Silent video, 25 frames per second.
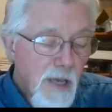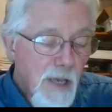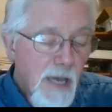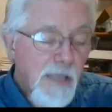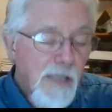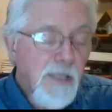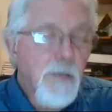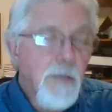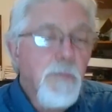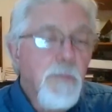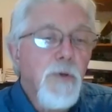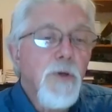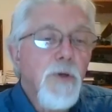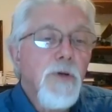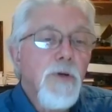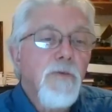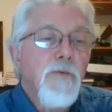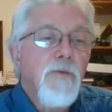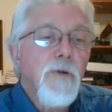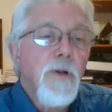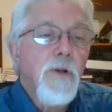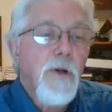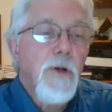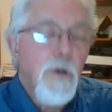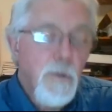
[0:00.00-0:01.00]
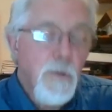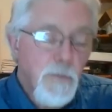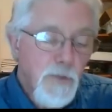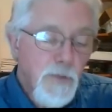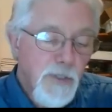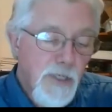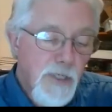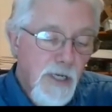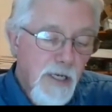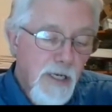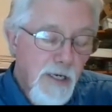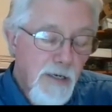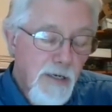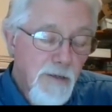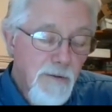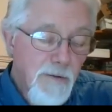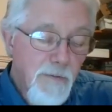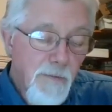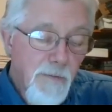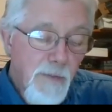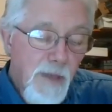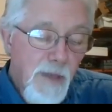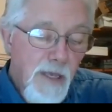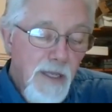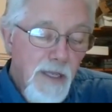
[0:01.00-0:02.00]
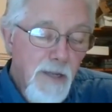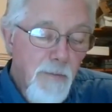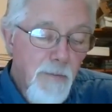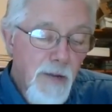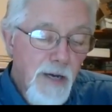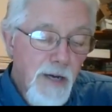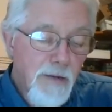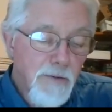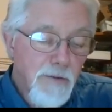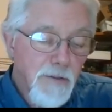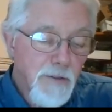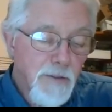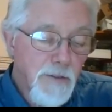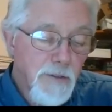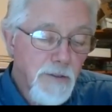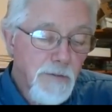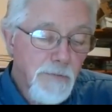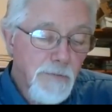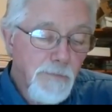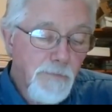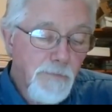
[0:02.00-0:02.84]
at the beautiful homestead in the mountains.